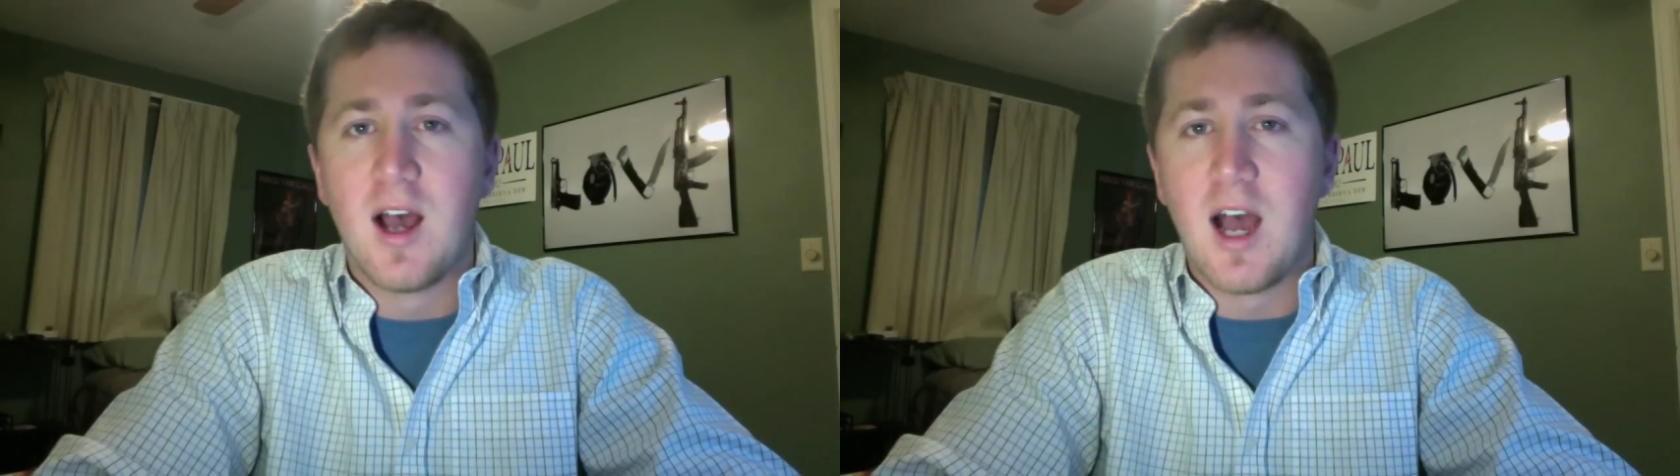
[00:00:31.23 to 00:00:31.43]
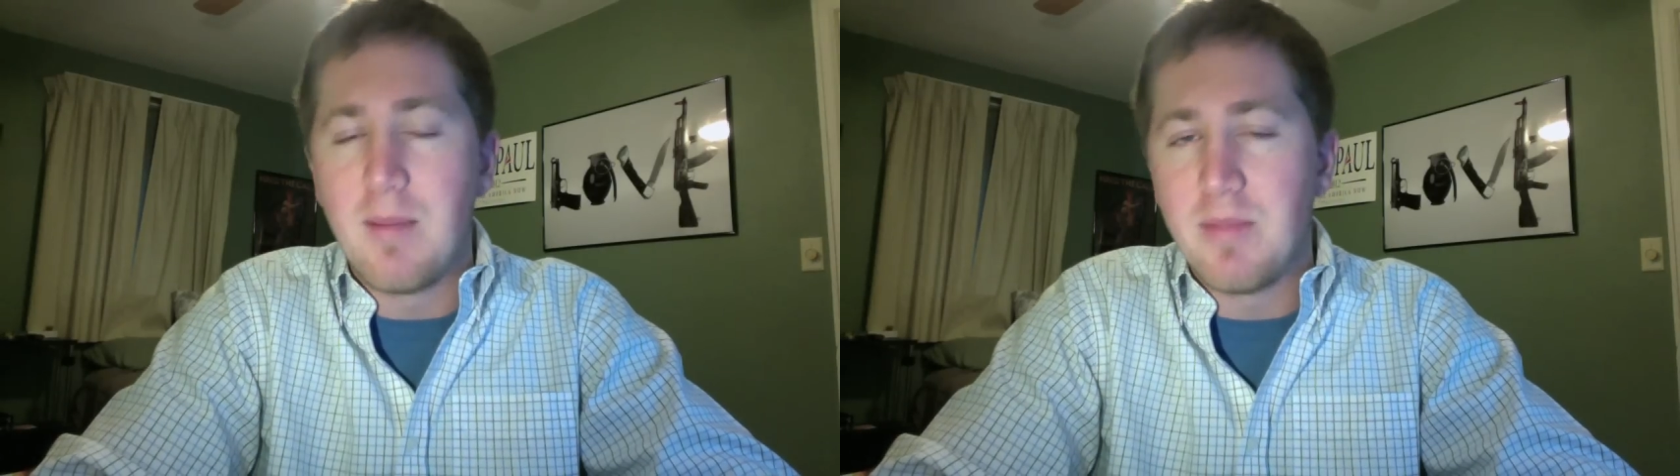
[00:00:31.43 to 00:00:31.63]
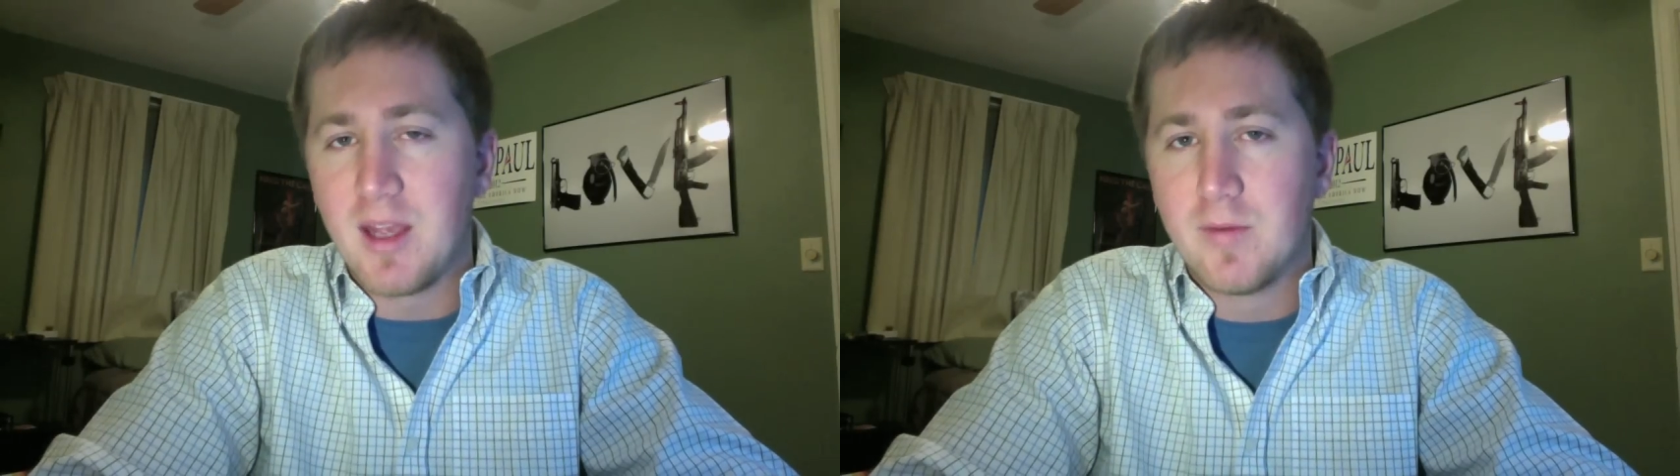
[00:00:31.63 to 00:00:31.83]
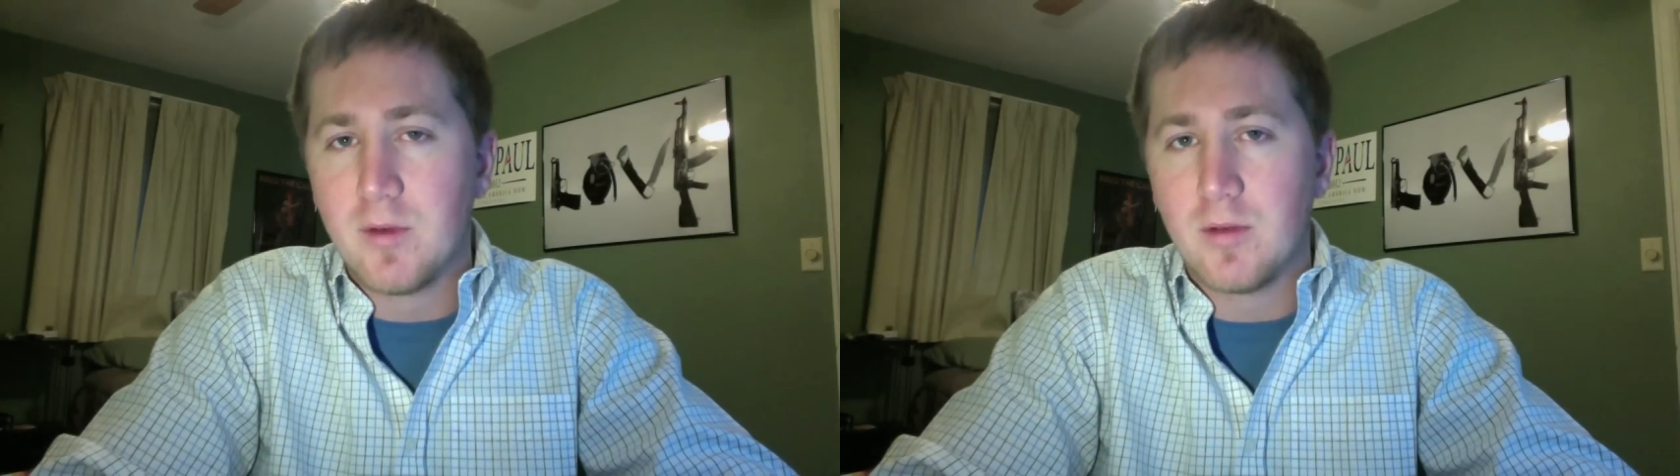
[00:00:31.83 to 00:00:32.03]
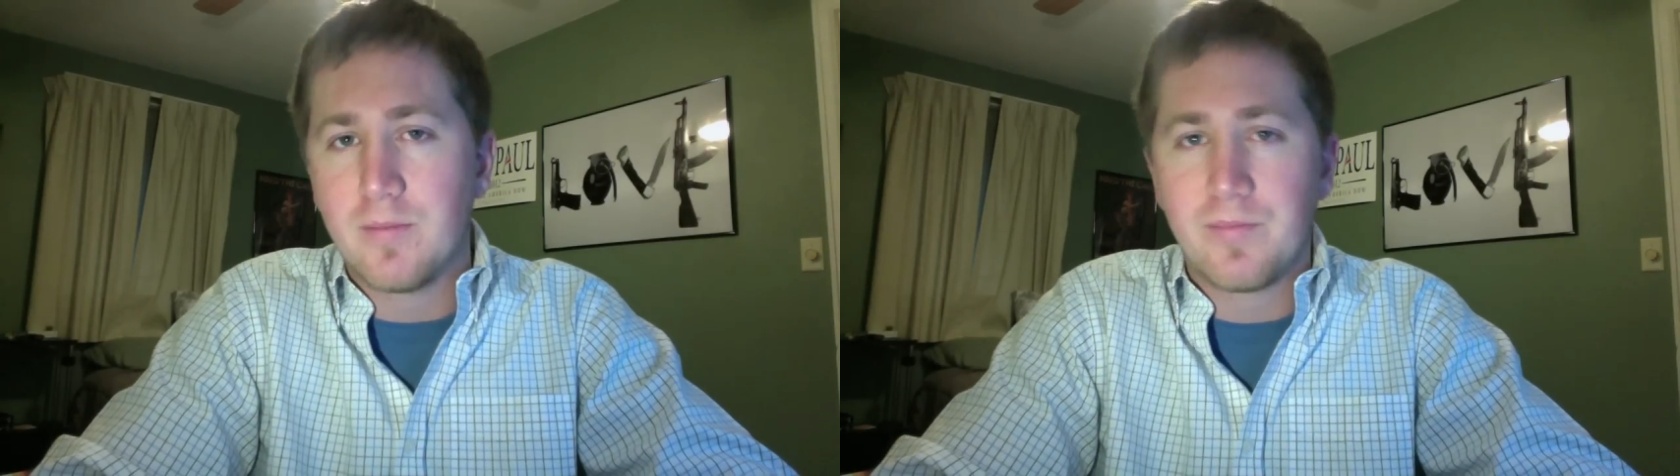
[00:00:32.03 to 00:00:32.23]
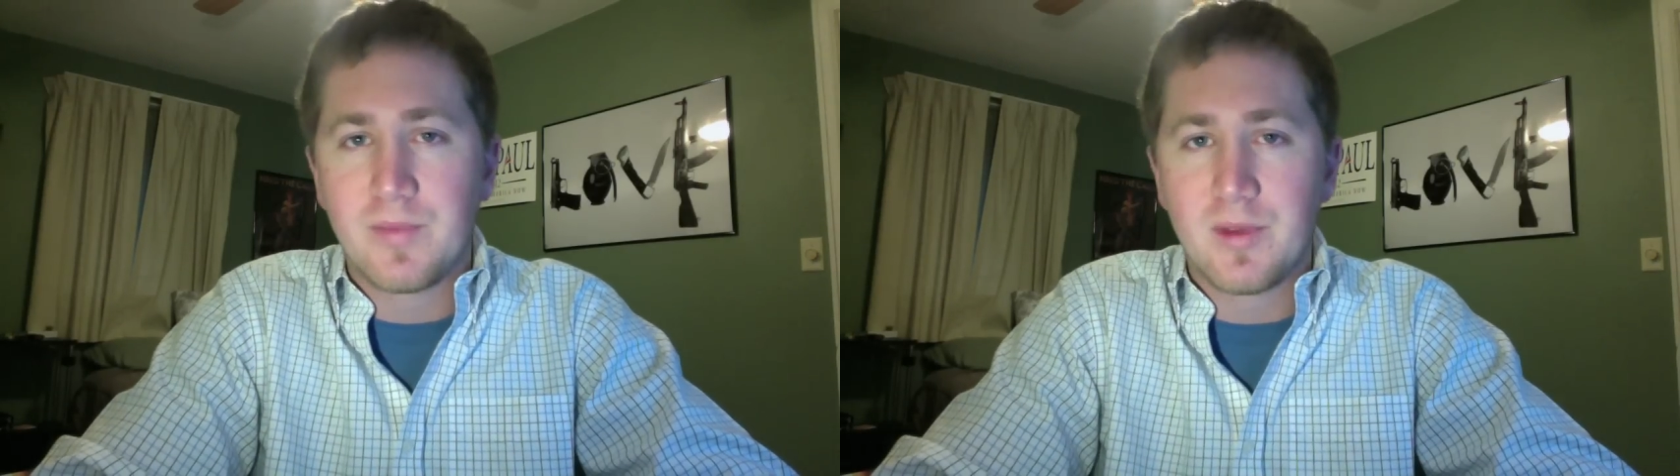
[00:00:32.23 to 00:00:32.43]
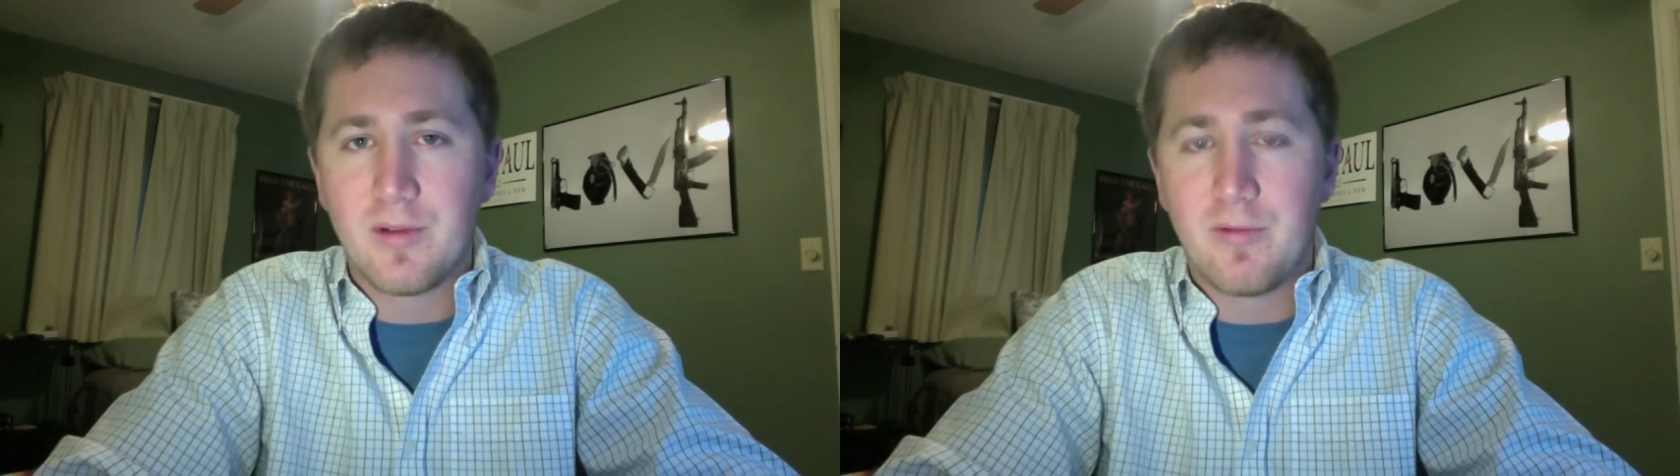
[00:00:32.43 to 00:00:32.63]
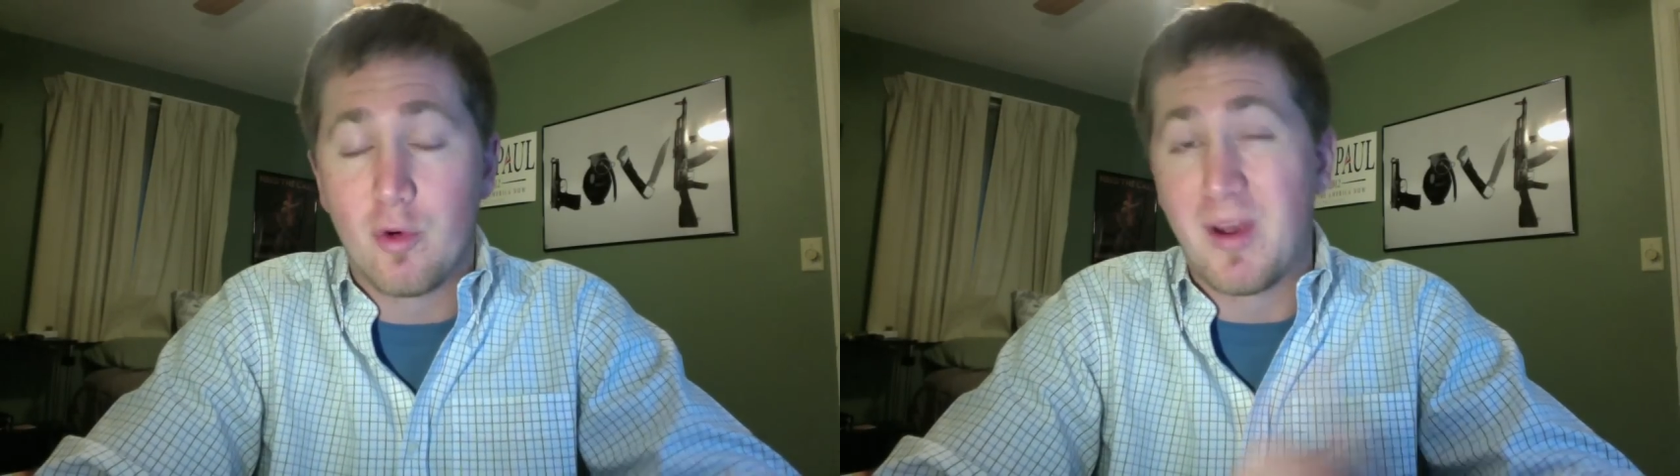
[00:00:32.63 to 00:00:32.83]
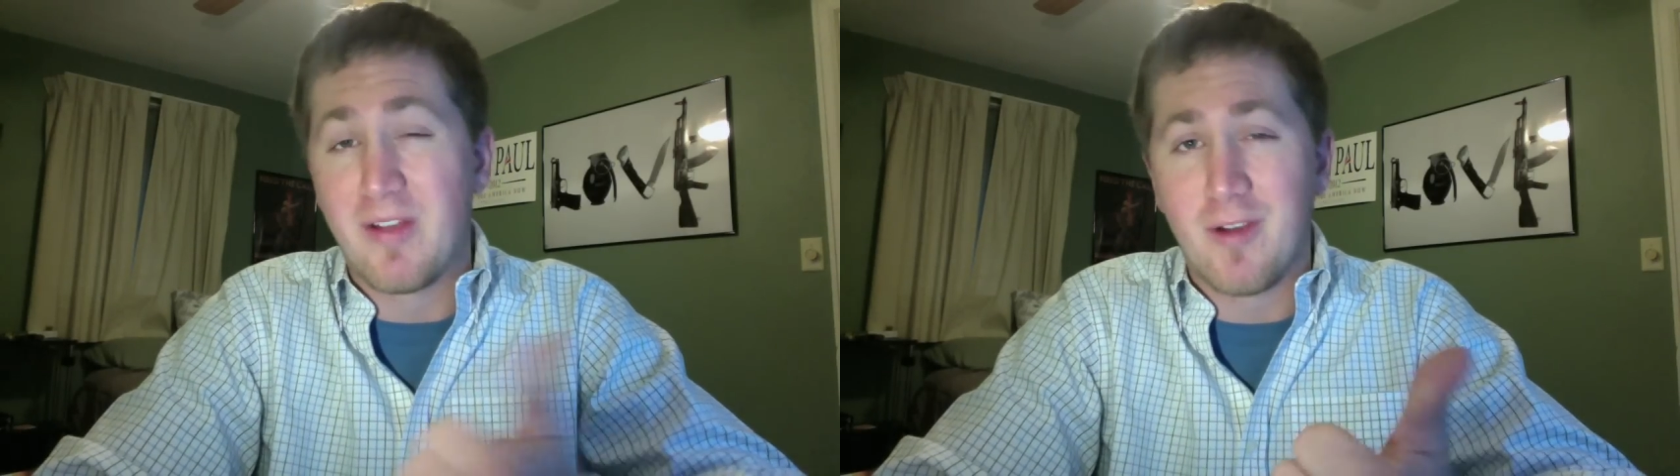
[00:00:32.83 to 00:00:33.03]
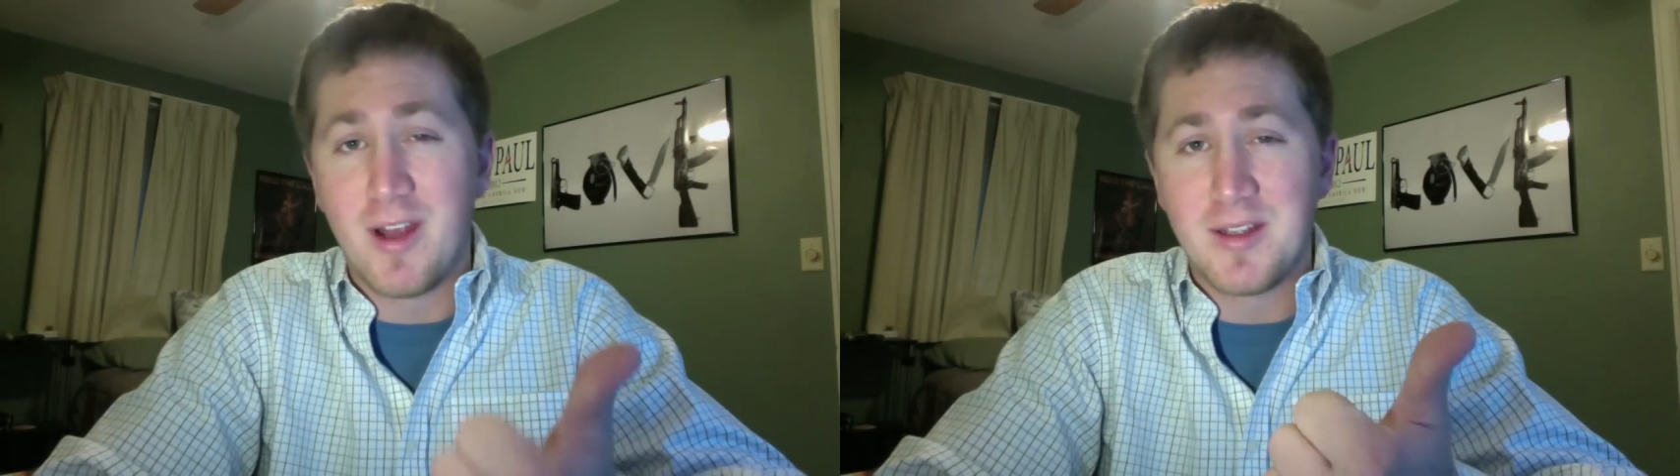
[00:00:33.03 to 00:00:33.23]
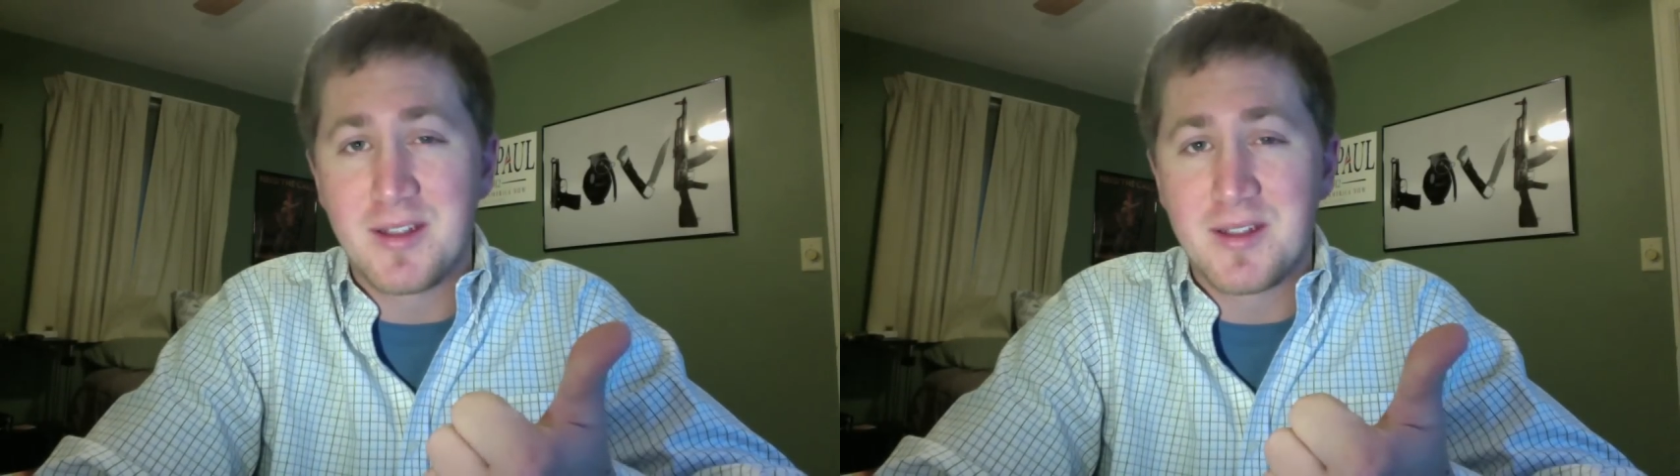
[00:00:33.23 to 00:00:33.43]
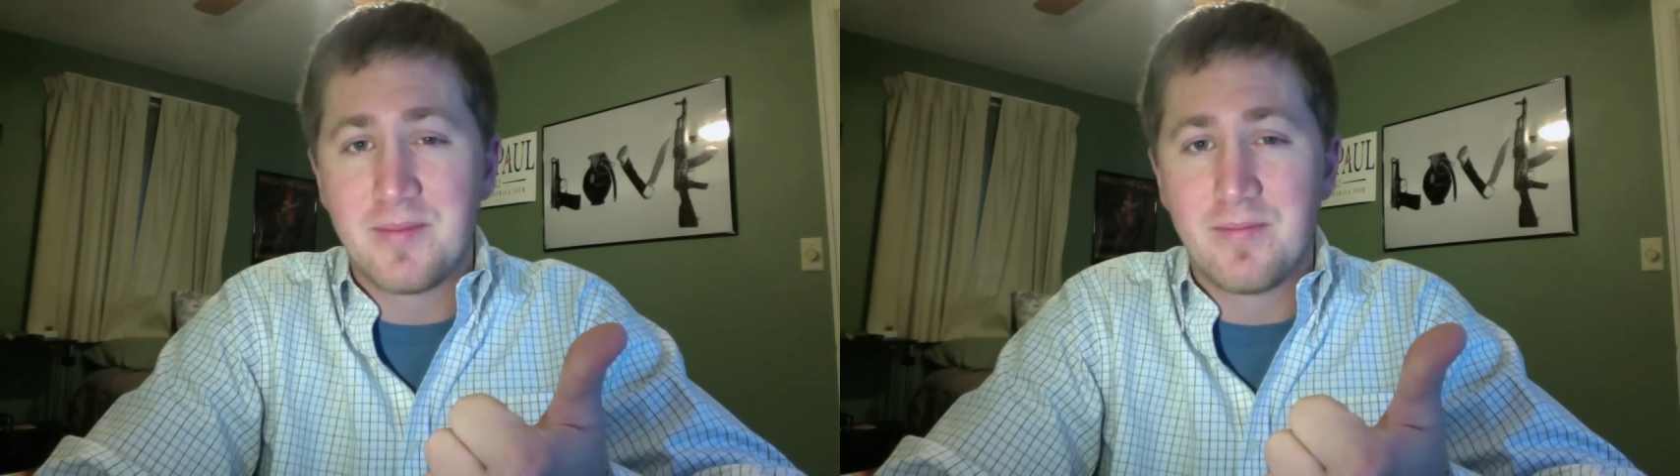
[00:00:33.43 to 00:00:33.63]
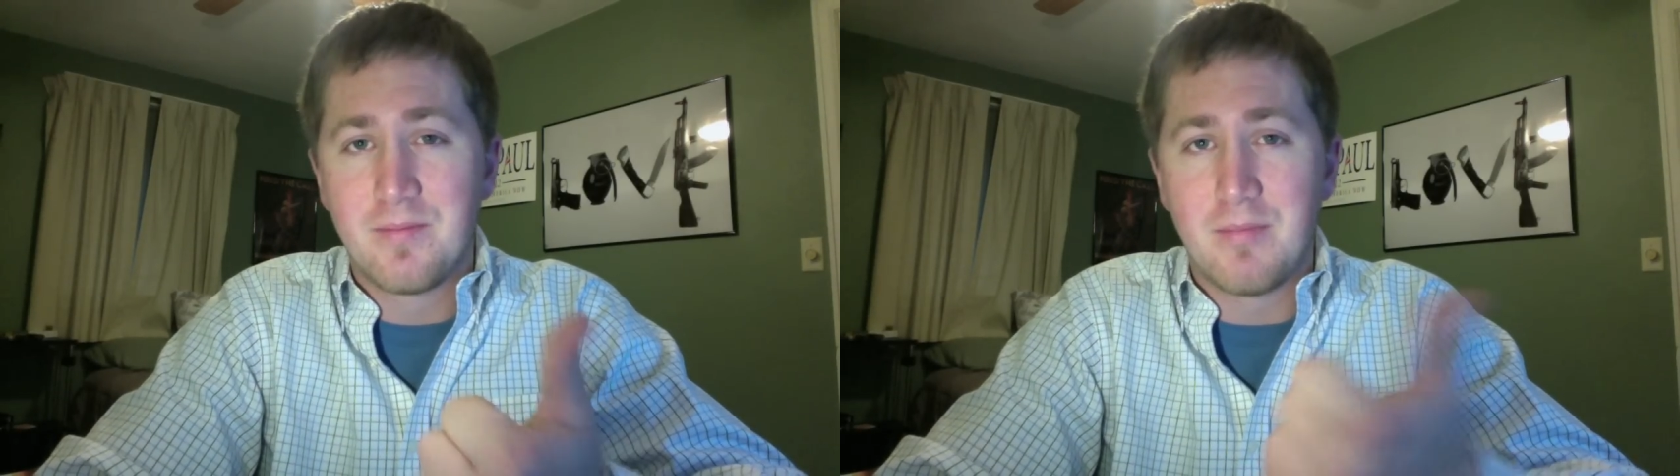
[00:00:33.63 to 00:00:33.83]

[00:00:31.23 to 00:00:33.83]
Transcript: I'm thankful for my friends,